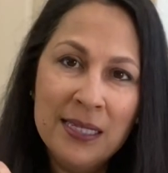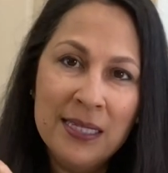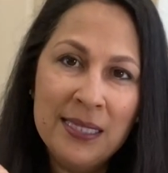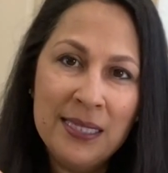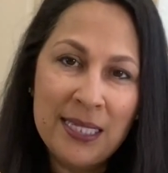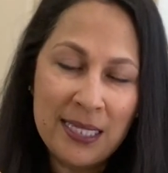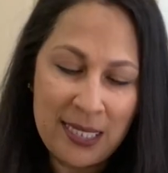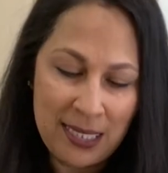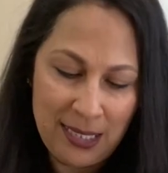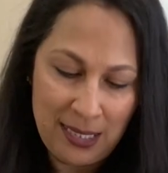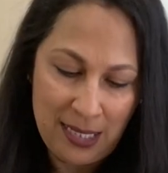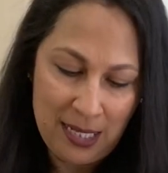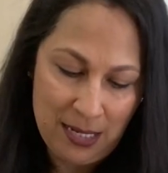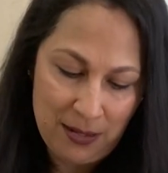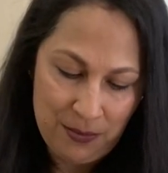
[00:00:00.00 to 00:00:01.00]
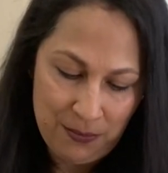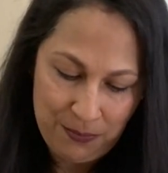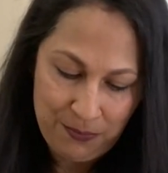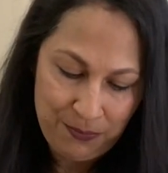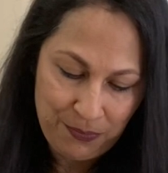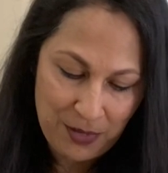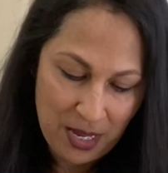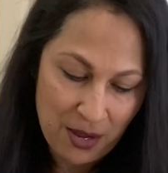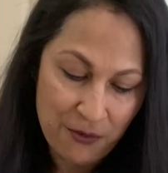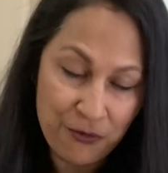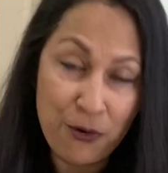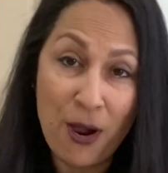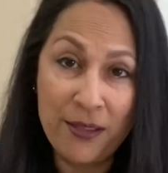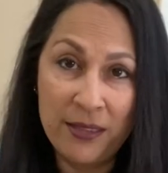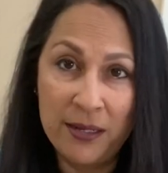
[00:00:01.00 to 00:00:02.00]
This is a
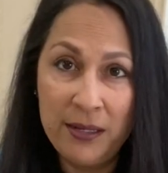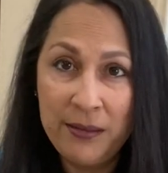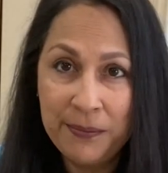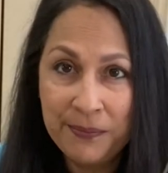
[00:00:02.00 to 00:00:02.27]
frother.